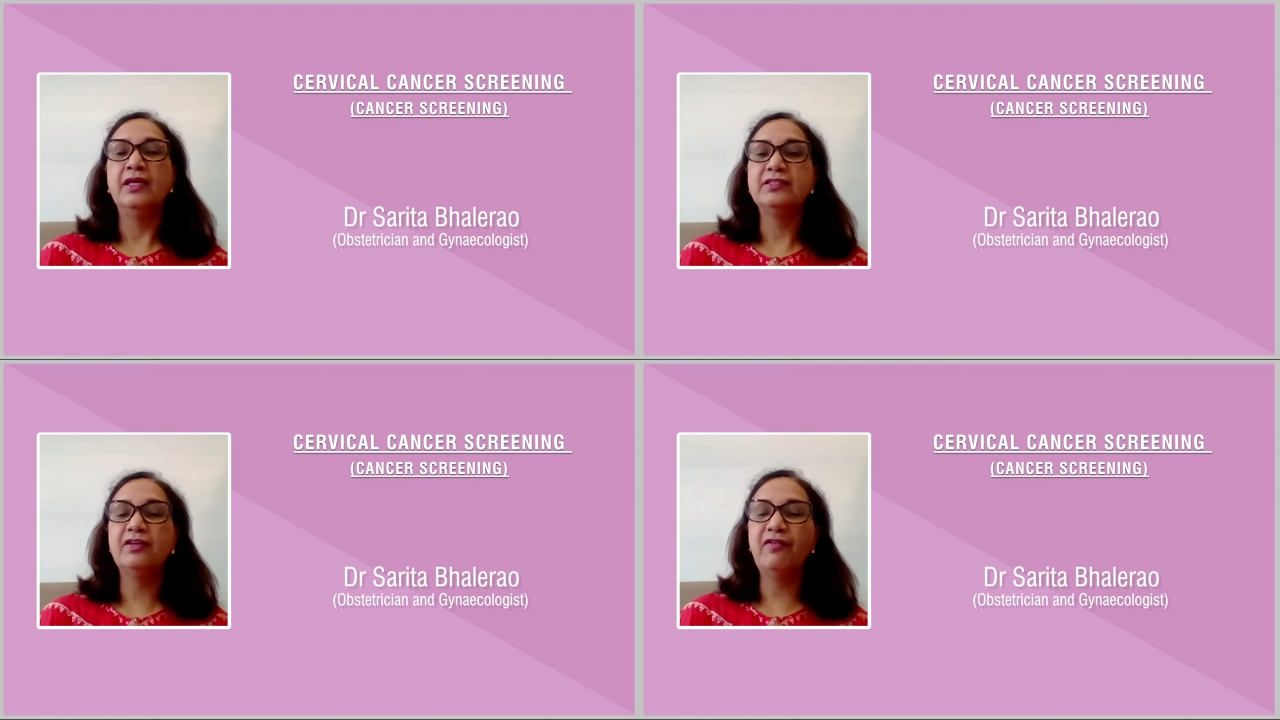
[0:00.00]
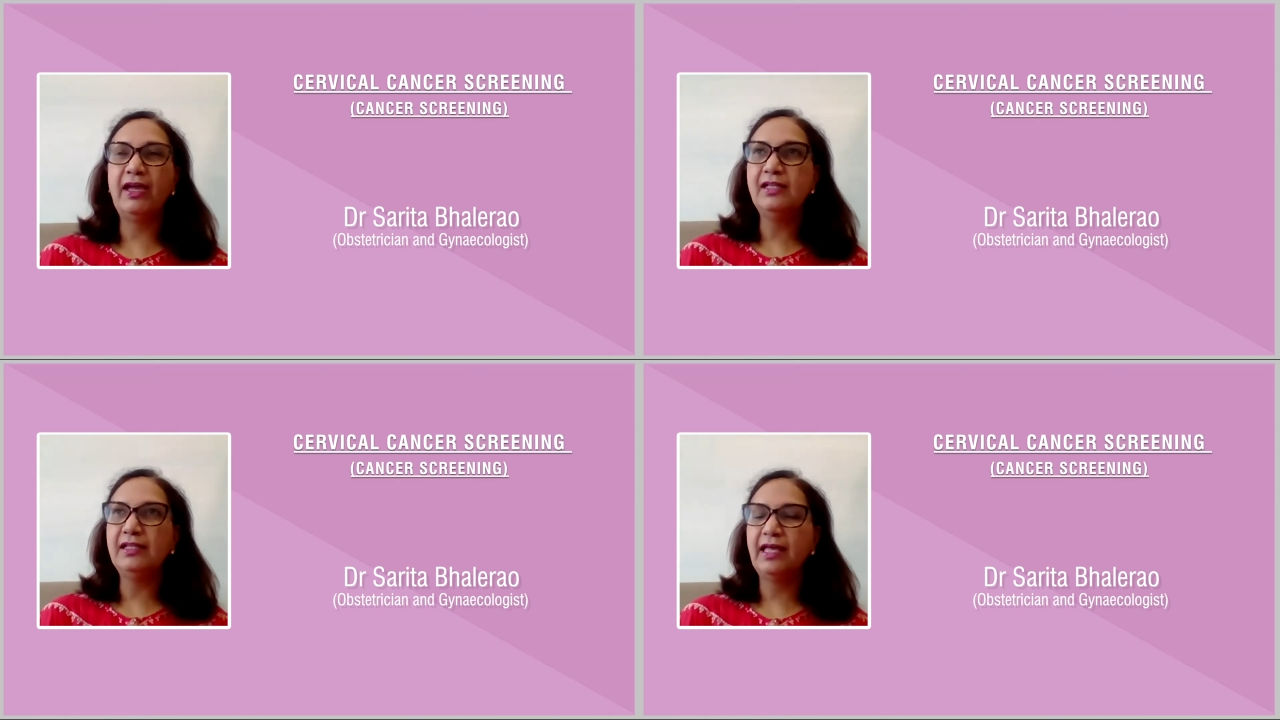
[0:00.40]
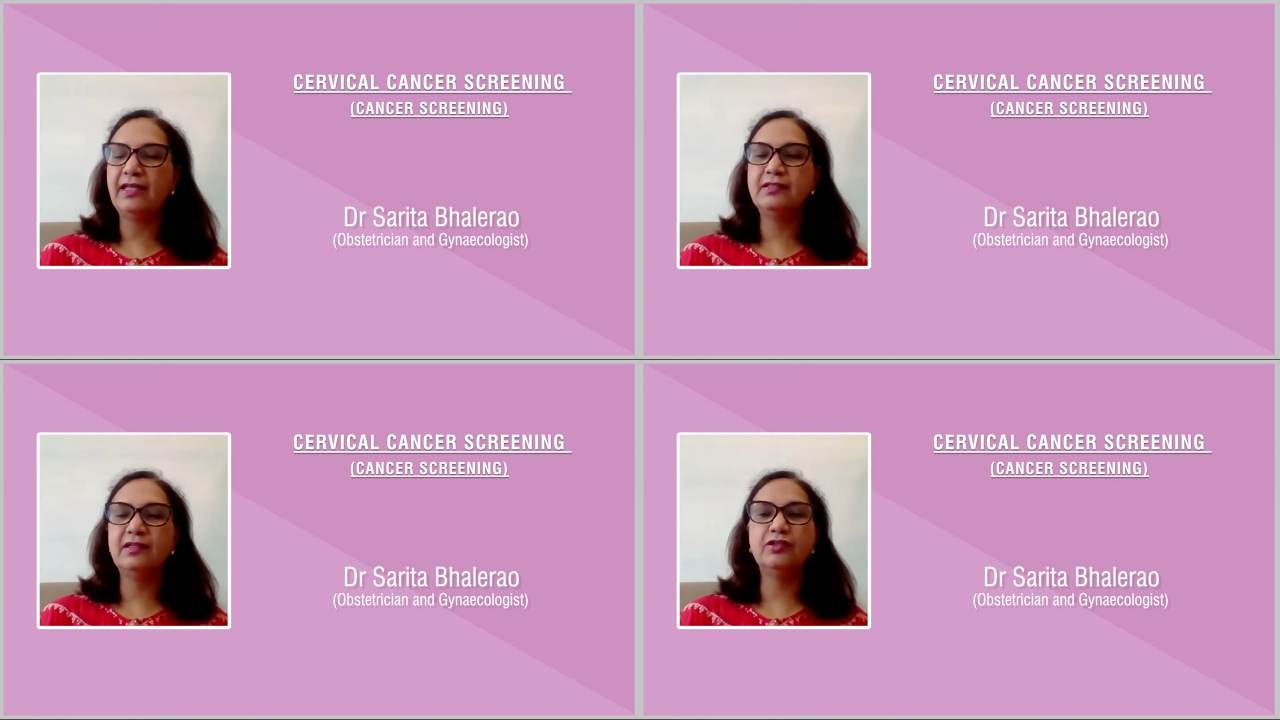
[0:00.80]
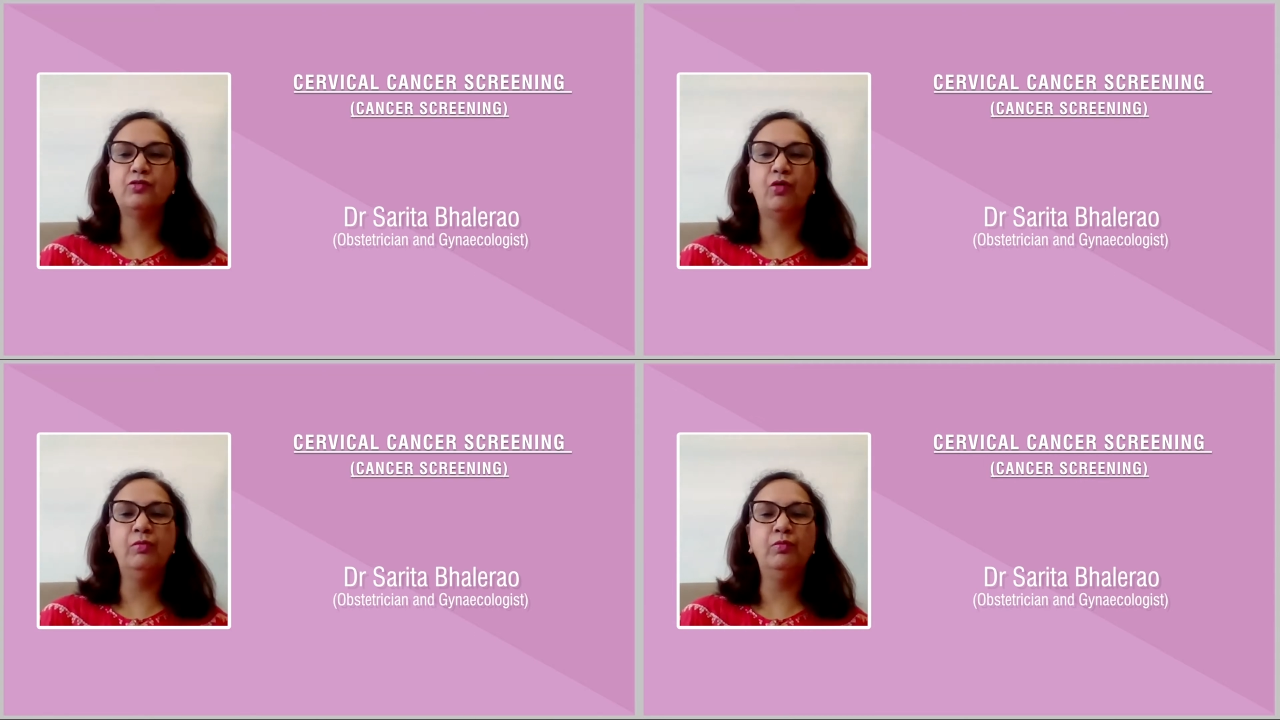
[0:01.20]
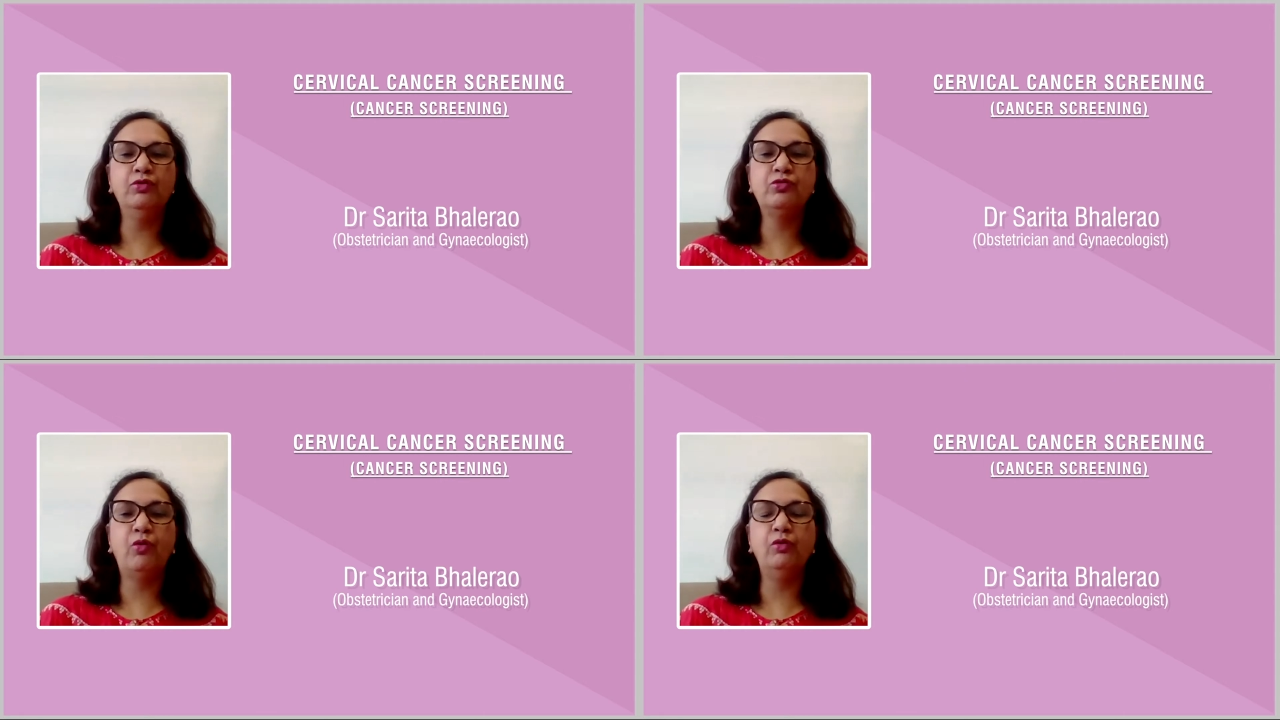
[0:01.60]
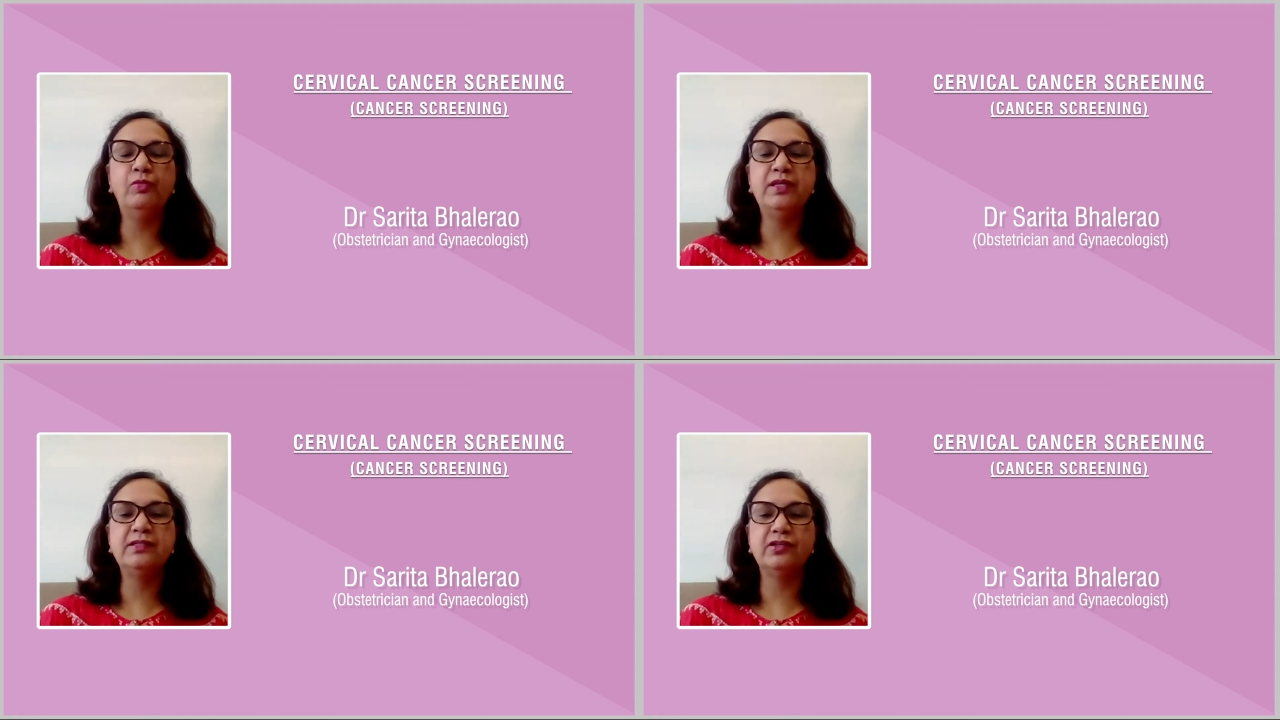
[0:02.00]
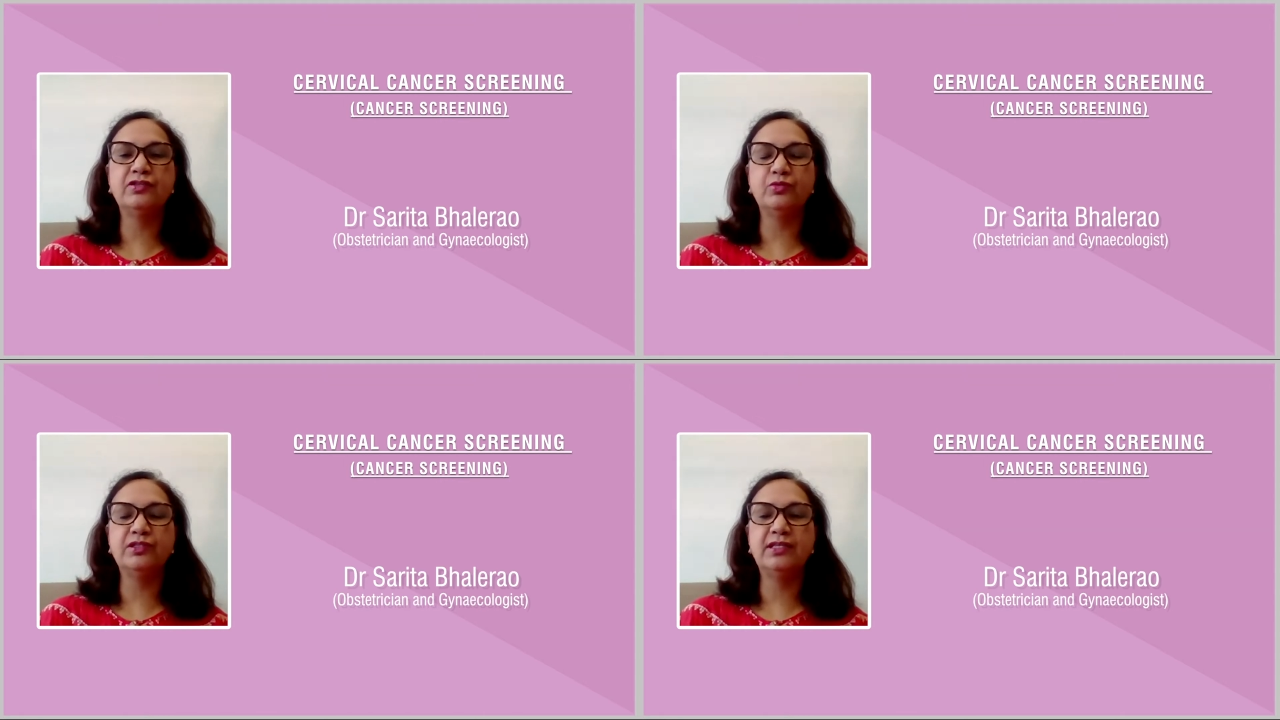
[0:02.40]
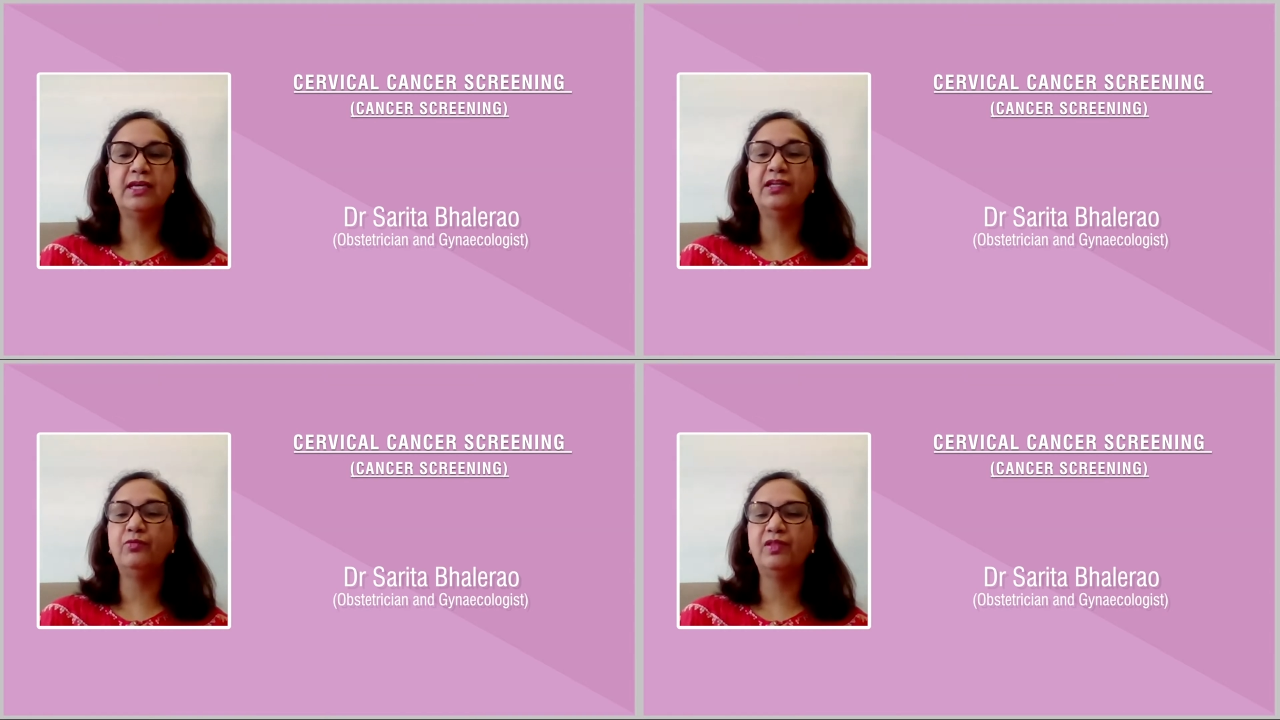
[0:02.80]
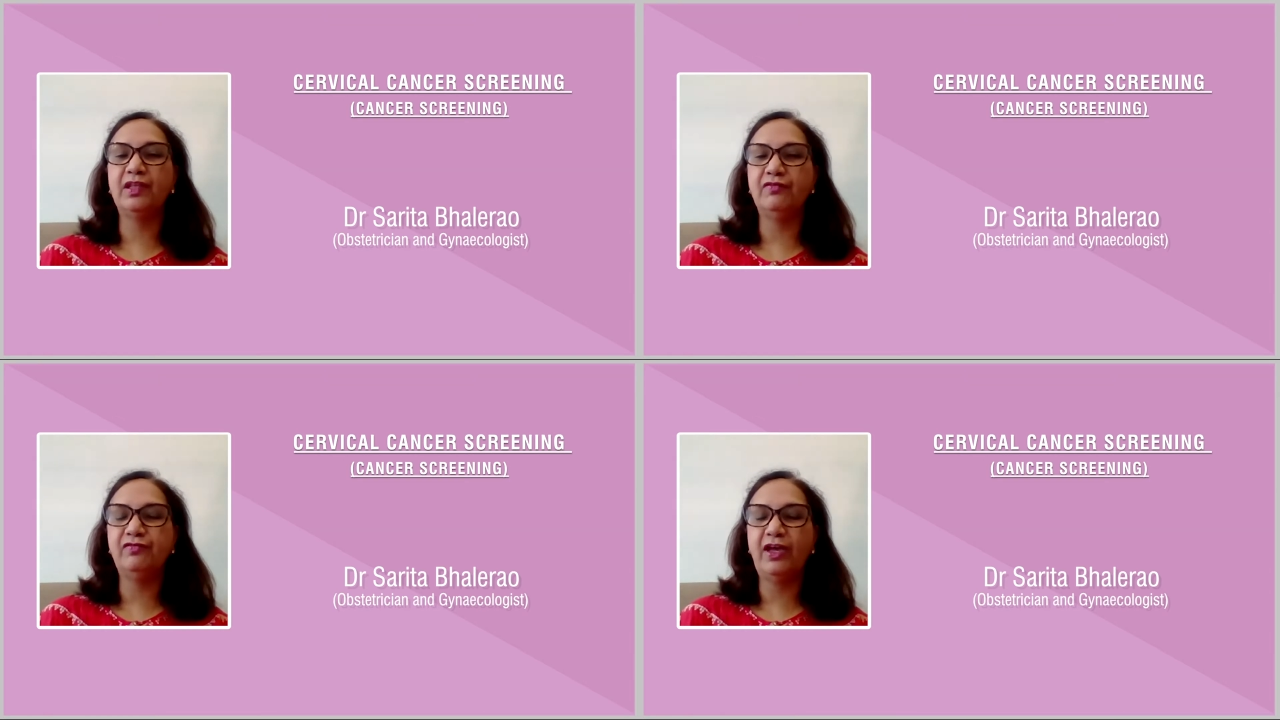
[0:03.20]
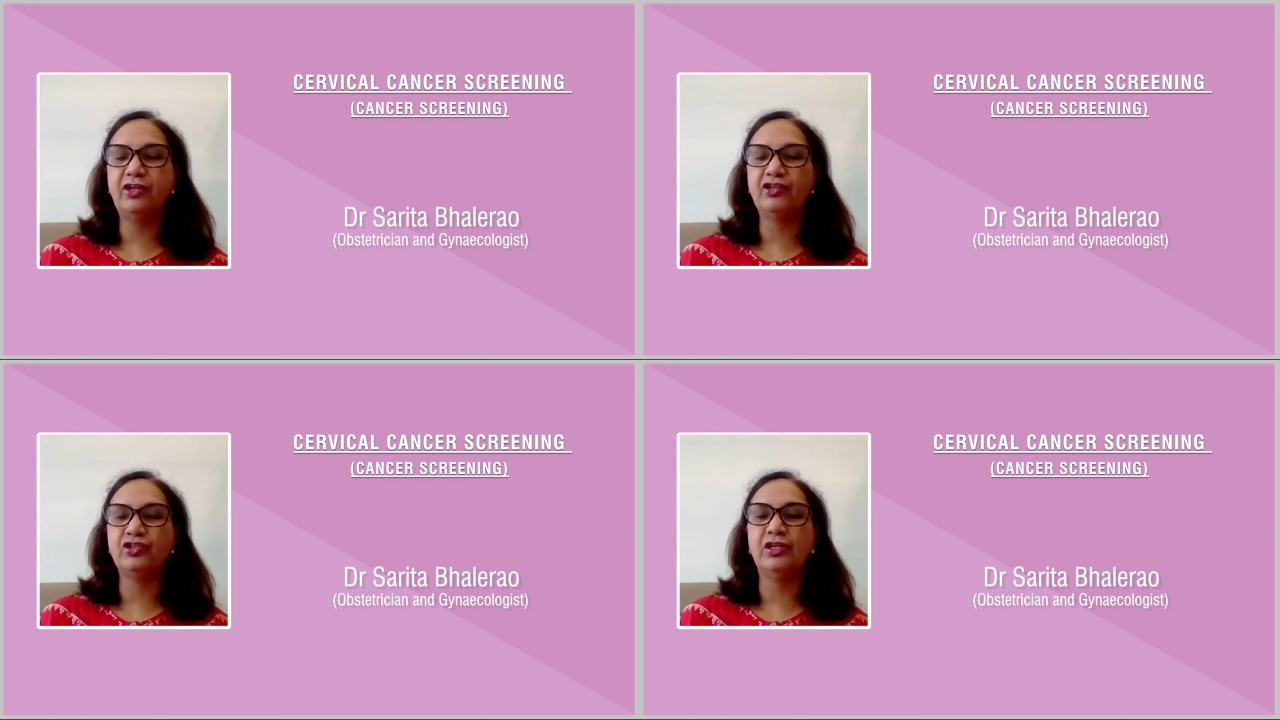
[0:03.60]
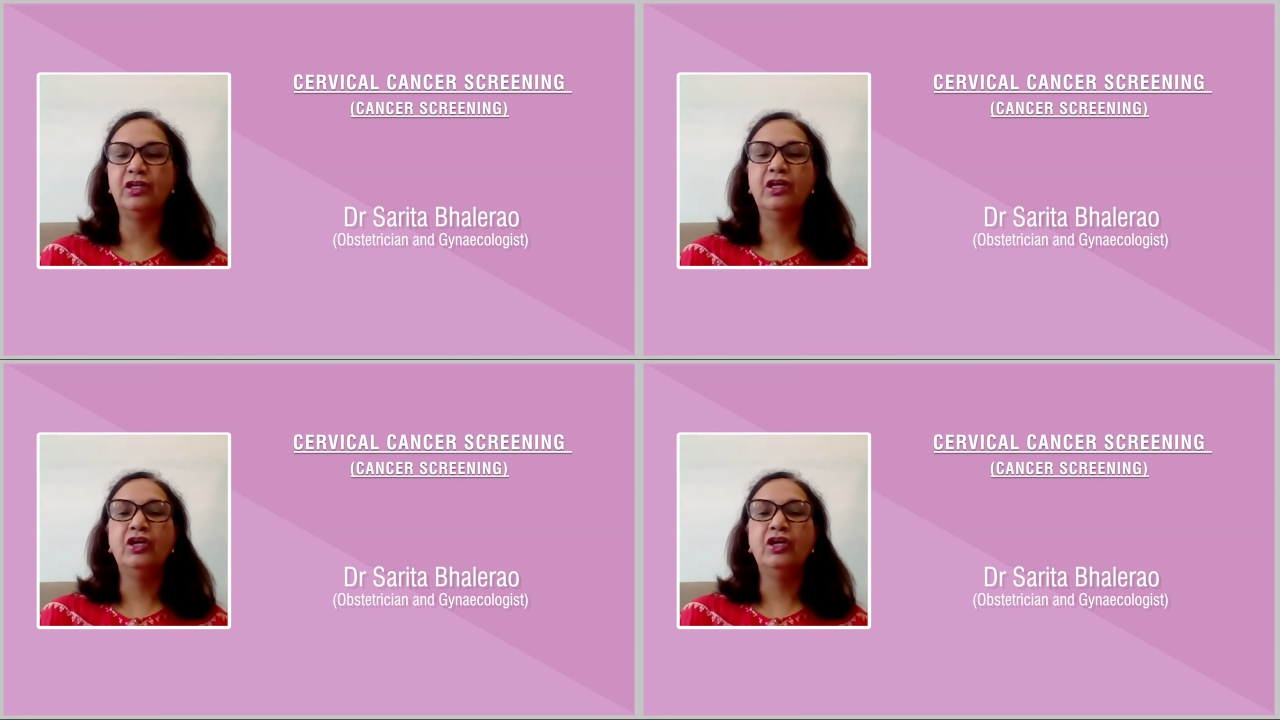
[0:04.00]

Cervical cancer is almost always associated with infection